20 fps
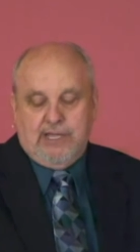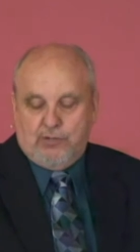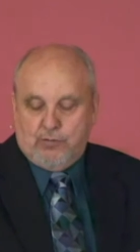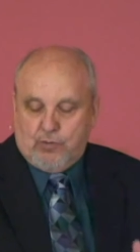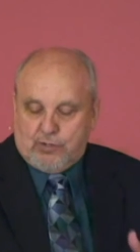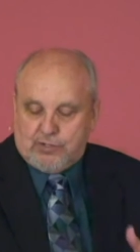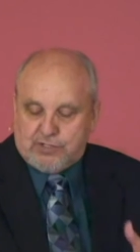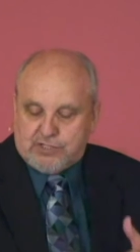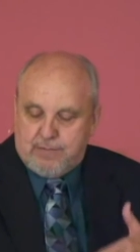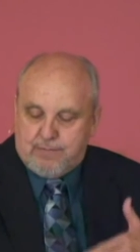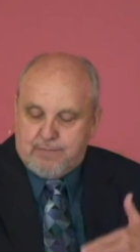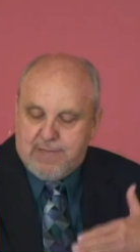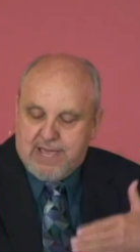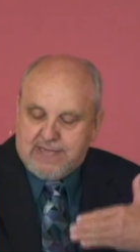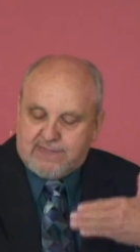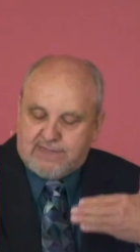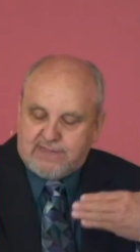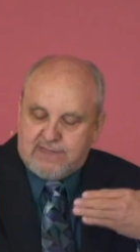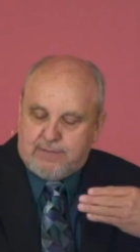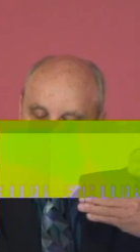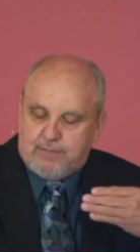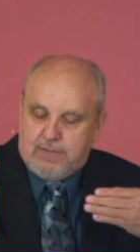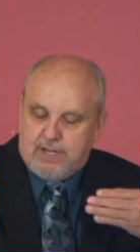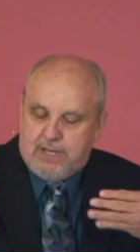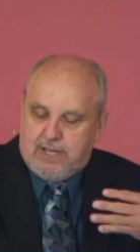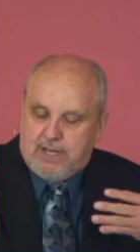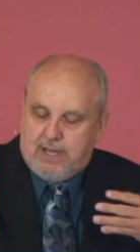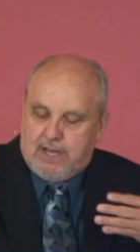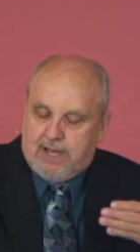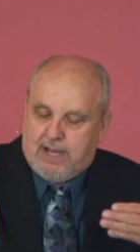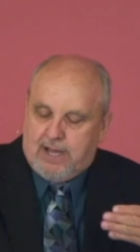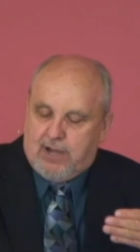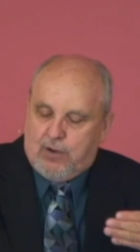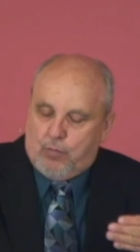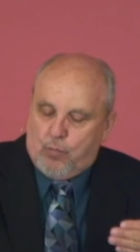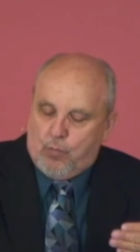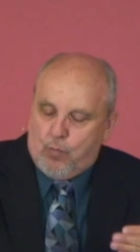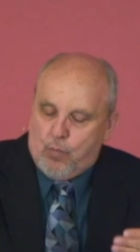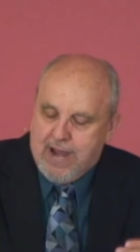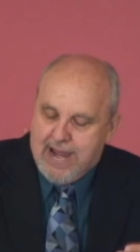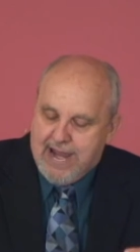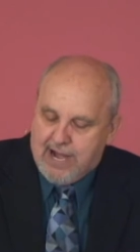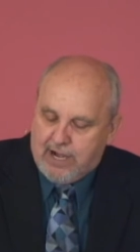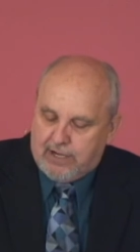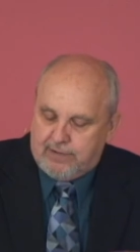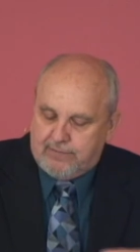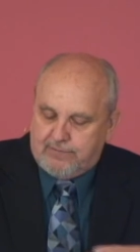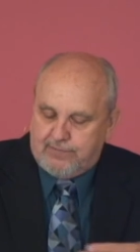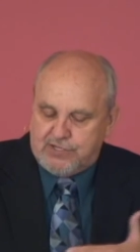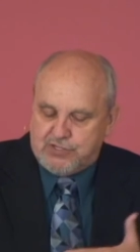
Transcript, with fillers: in order to make them uh, aware